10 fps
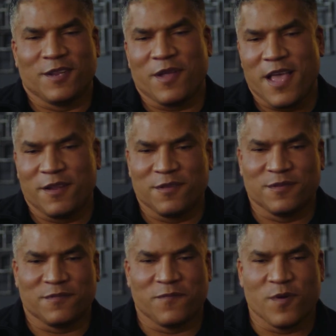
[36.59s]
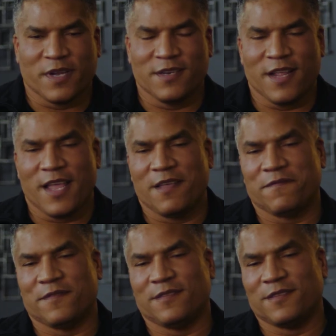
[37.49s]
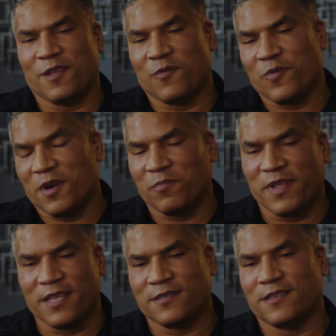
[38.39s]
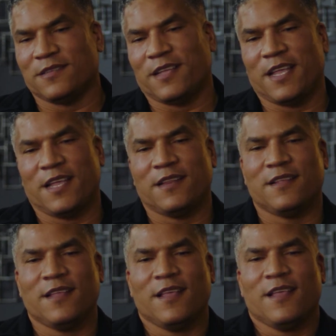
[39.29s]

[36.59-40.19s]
you know, how to use fork and knife and, you know, where to place it. And